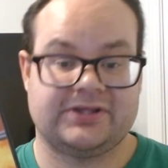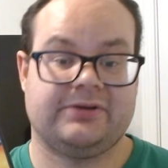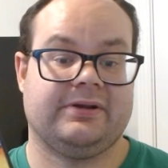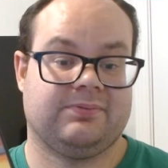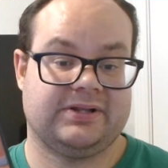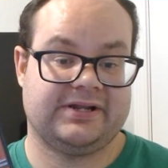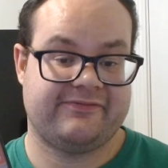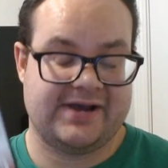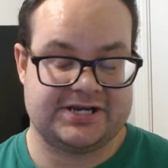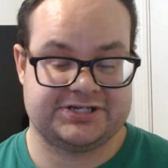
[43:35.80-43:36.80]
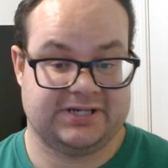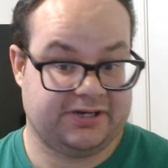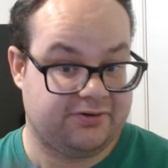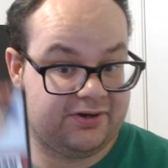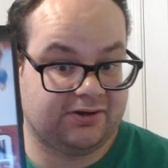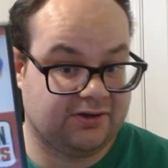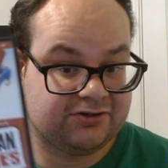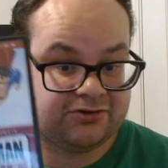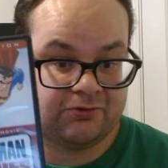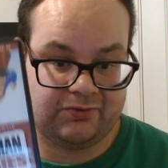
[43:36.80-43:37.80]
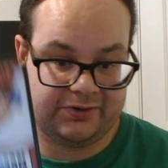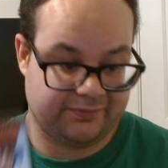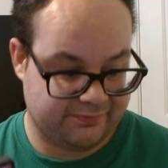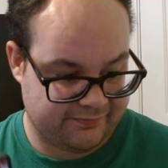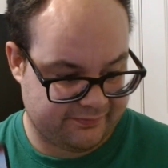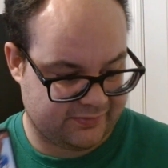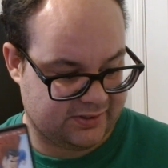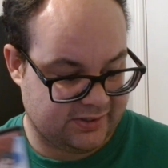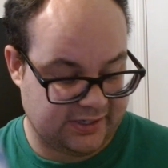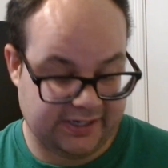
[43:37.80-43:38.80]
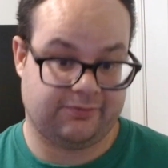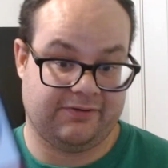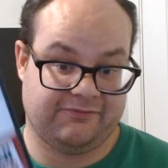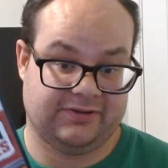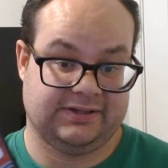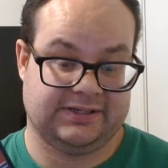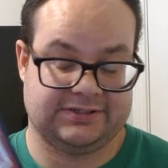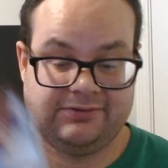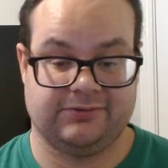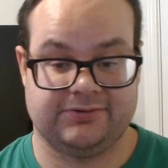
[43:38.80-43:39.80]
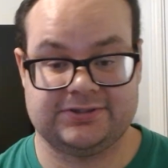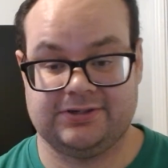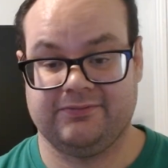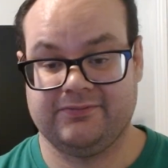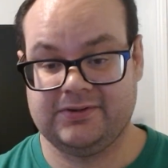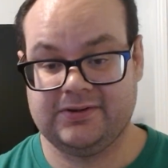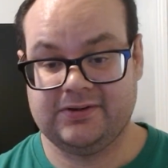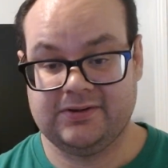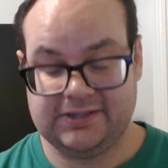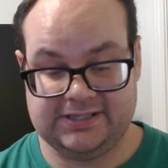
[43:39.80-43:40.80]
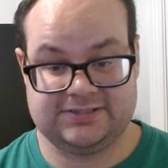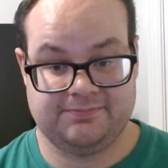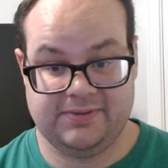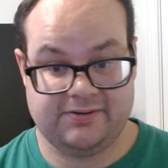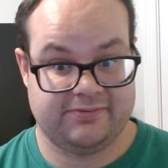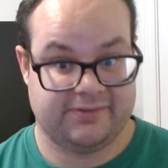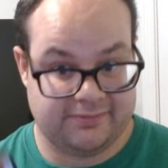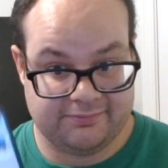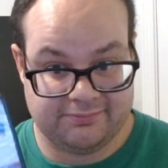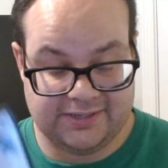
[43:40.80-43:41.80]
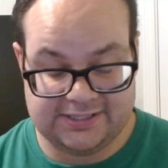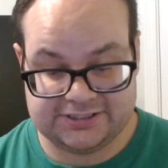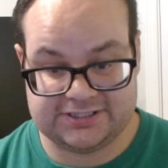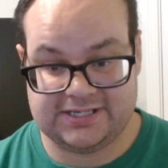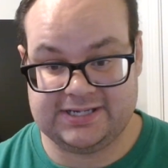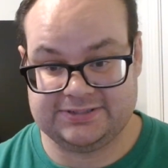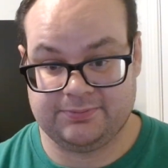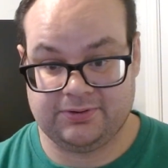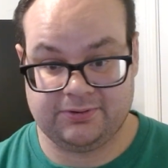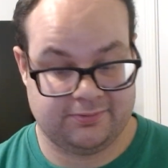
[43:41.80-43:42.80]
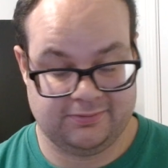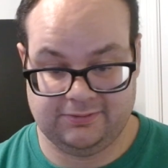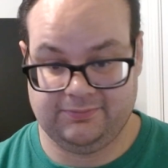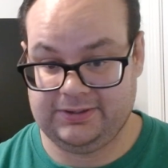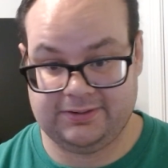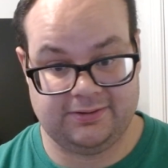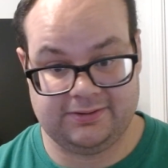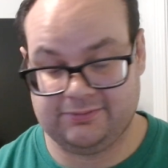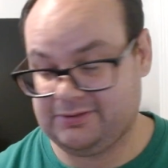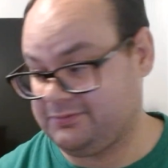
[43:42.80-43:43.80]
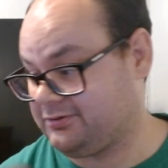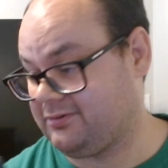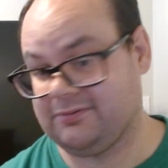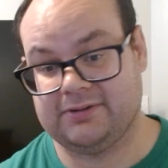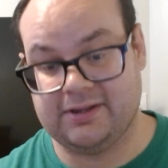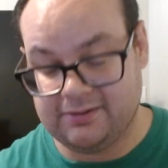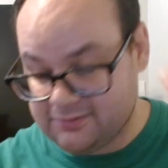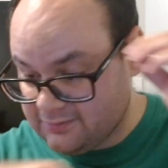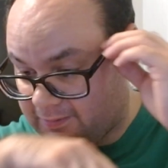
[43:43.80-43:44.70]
you get plenty of action and you get a good story and a great villain like Luthor. So, yes, better than Jesse Eisenberg. Oh my god, don't get me started on that.